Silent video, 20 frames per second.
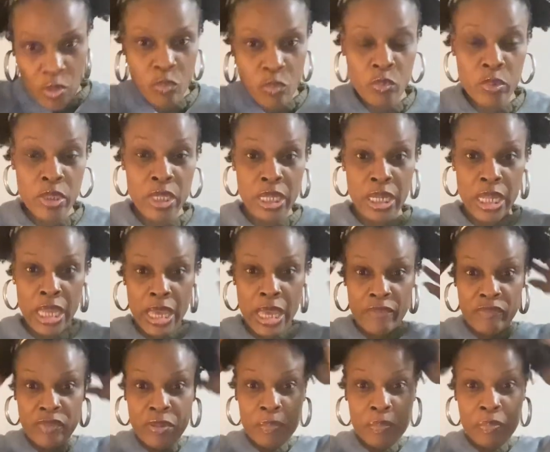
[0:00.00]
we can have
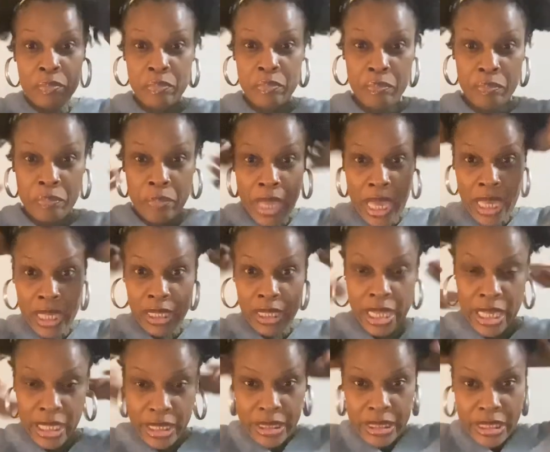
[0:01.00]
it back
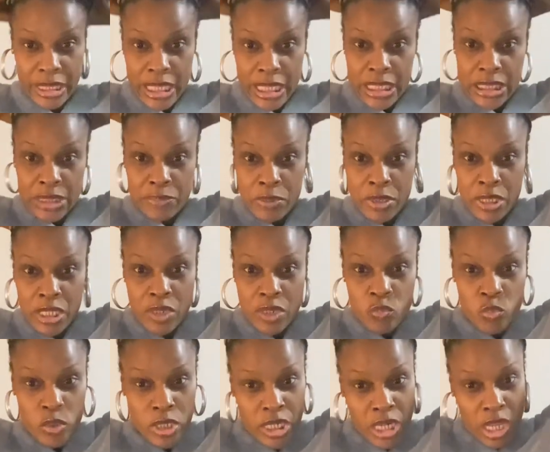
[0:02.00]
like this, but then
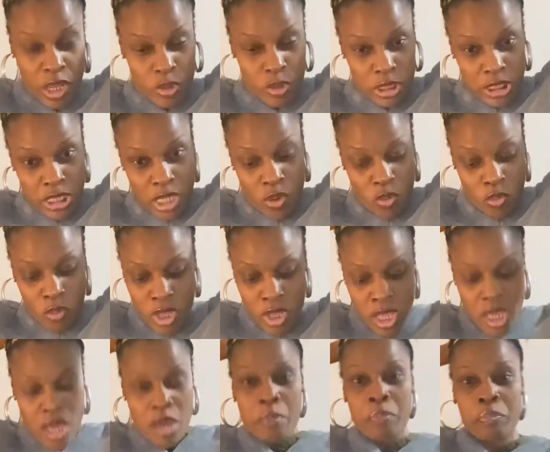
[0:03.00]
we can also
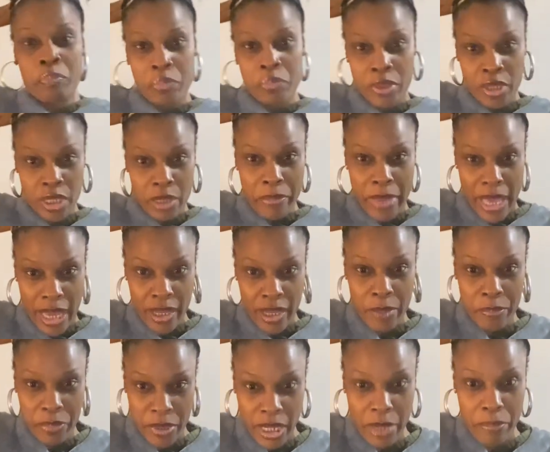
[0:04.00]
put it back
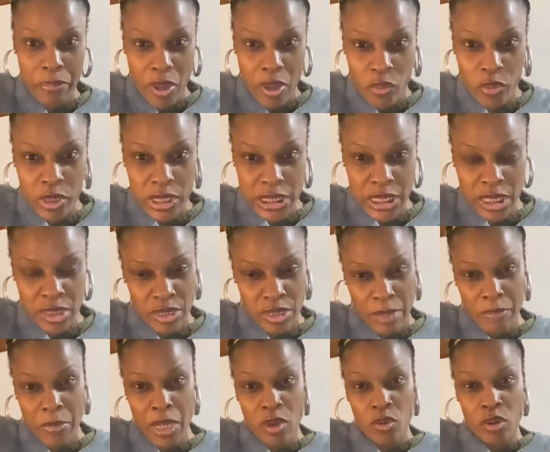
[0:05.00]
up in that ponytail. And I'm
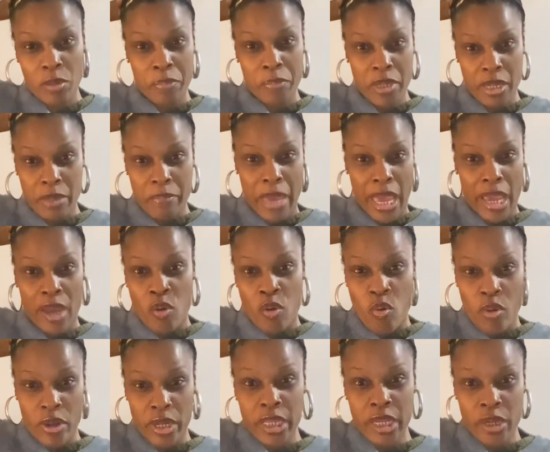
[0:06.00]
not gonna put it back
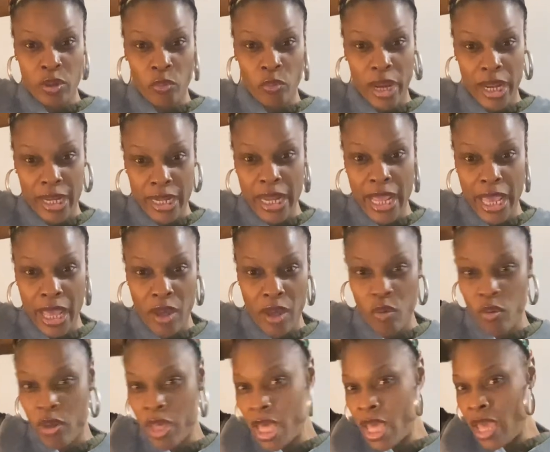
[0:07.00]
on here right now
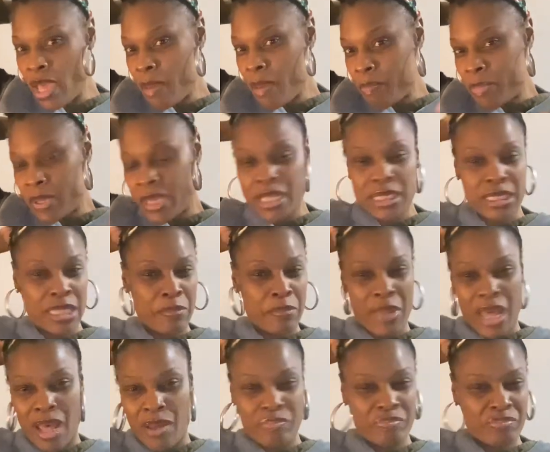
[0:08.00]
because I'm
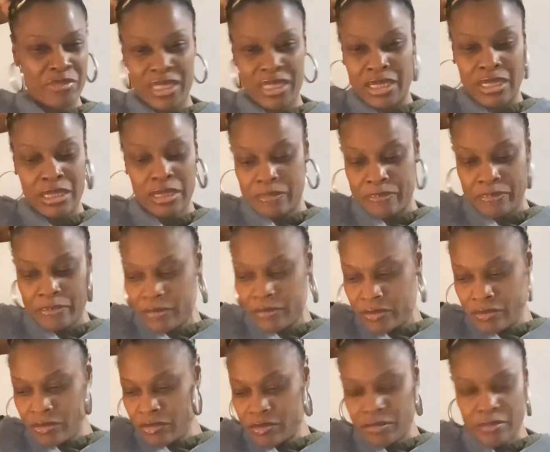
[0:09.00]
out.
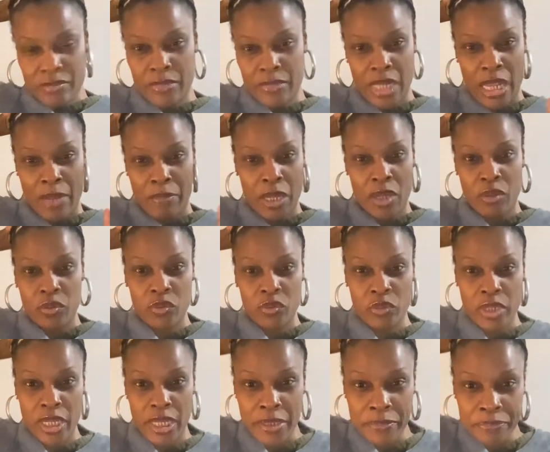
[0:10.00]
I'm not gonna do
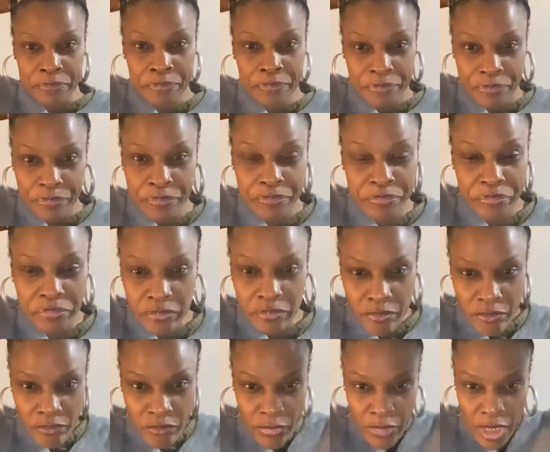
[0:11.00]

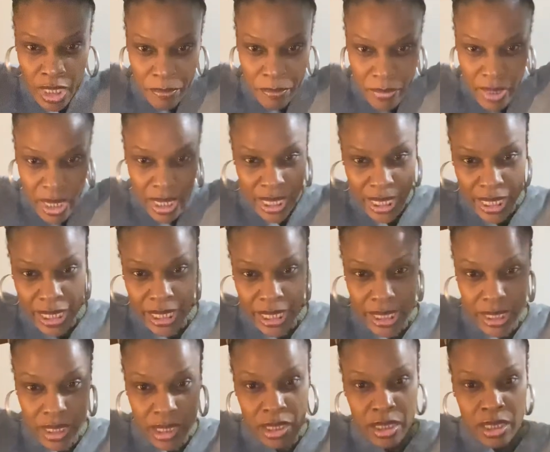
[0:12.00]
that. My head.
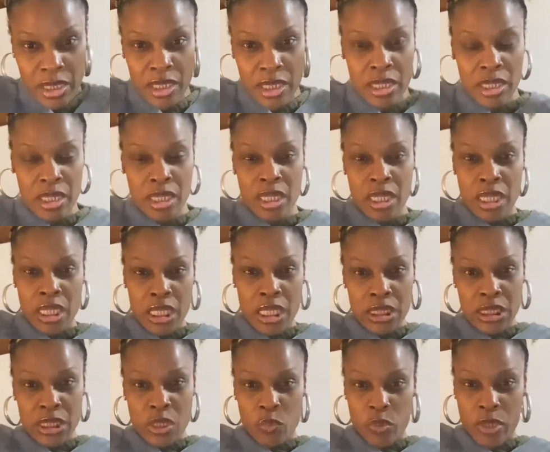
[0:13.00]

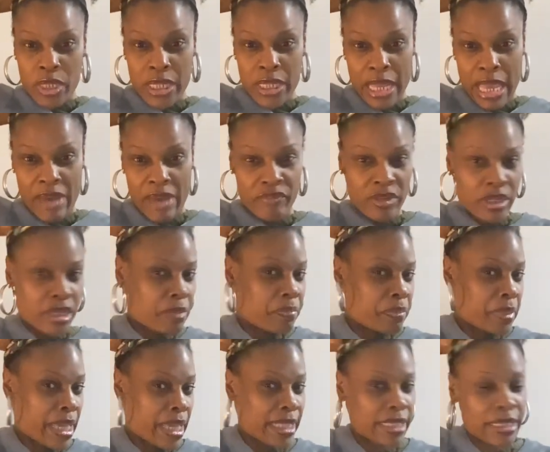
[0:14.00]
So we can have it up
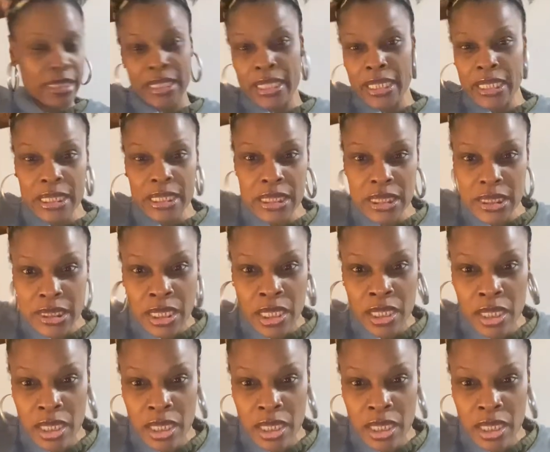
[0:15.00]
like this,